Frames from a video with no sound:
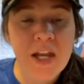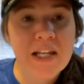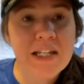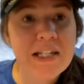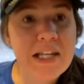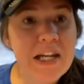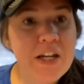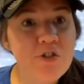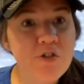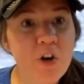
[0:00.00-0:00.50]

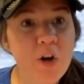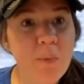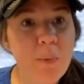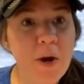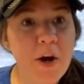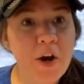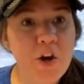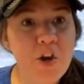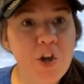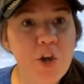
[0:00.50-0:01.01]
Deidre,
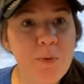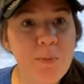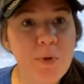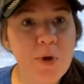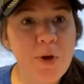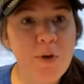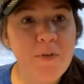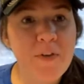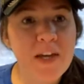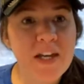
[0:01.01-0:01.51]
where are you
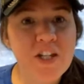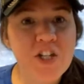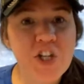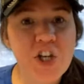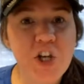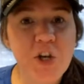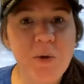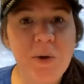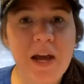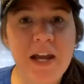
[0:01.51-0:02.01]
moving
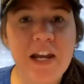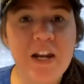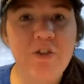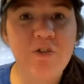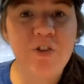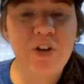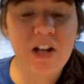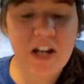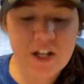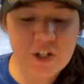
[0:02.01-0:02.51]
to? I didn't
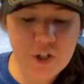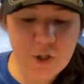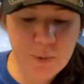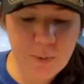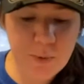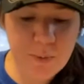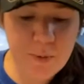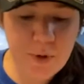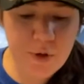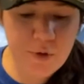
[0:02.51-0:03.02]
realize you
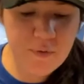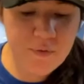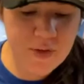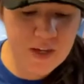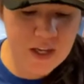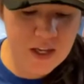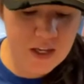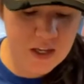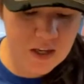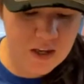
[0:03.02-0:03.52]
were
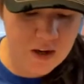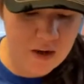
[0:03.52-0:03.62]
moving.